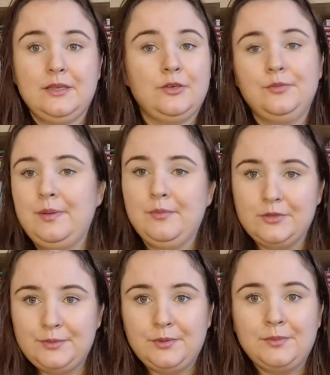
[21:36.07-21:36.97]
It could be
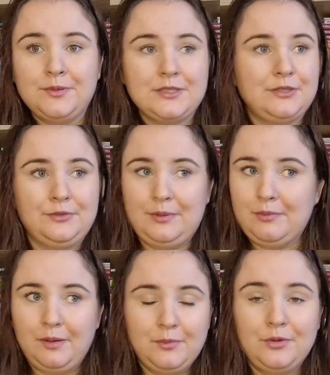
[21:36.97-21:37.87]
multiple books, it could be
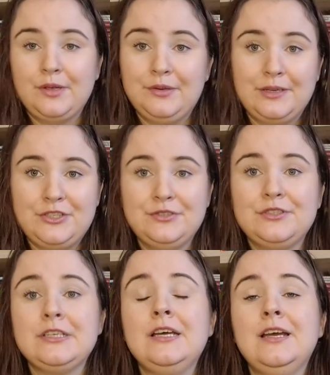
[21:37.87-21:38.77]
one book, you can
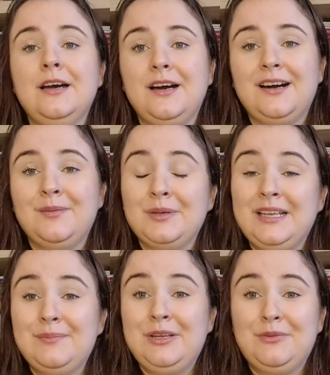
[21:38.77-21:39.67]
choose. Um, but
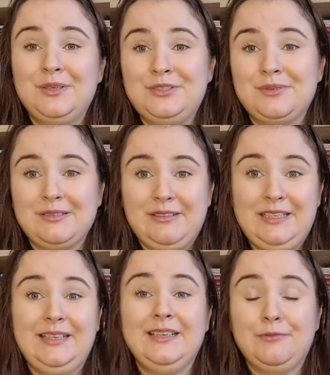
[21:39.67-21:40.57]
let me know what you were
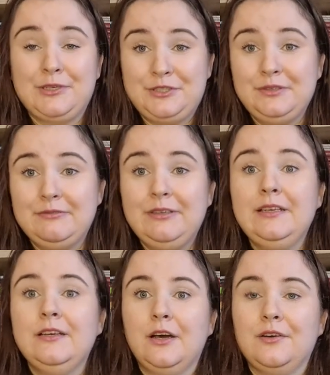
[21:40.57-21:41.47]
reading and what you
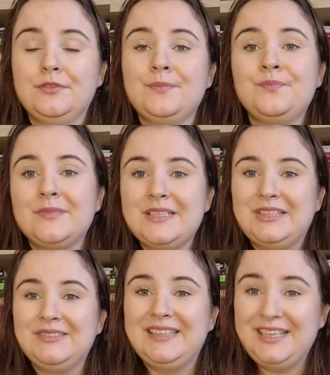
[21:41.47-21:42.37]
really loved.
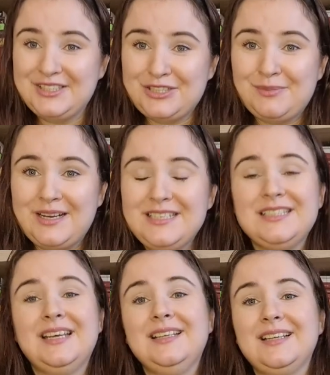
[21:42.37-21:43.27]
So thank you so much
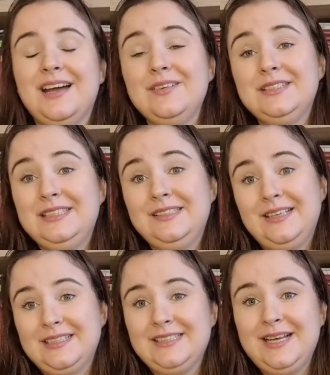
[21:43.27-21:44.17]
and I will see you
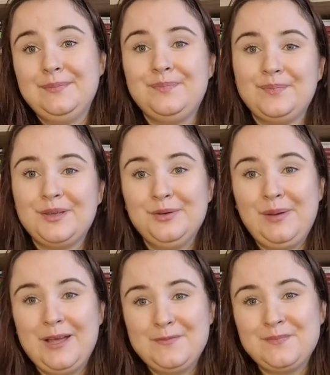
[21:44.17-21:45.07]
next time.
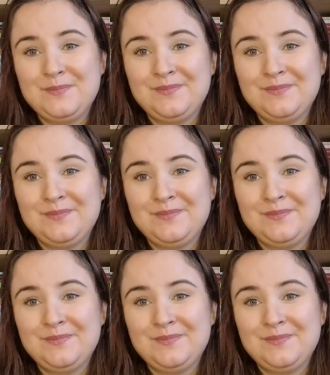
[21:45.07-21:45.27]
Goodbye.